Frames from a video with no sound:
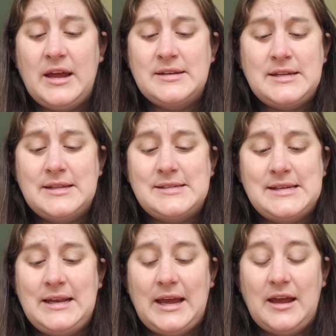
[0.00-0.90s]
into the
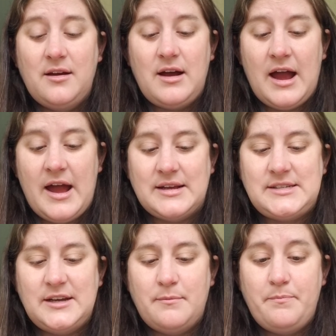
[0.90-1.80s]
city? I
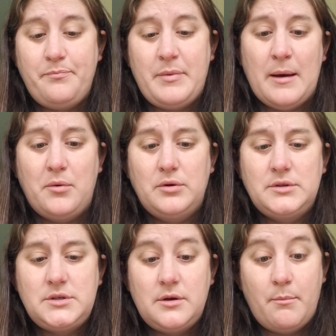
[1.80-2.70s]
asked him.
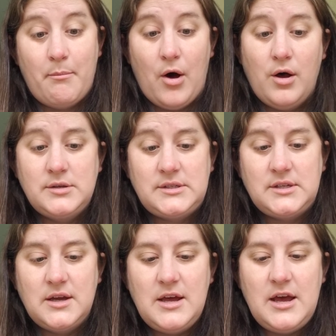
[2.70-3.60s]
Pebbles?
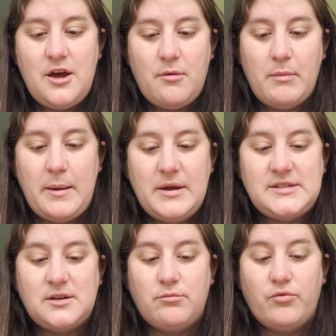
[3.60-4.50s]
Moss? Maybe
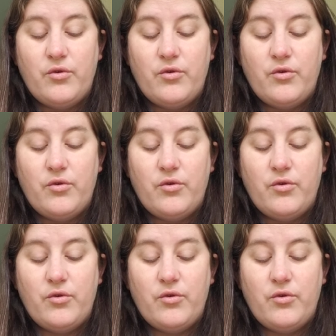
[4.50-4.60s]
some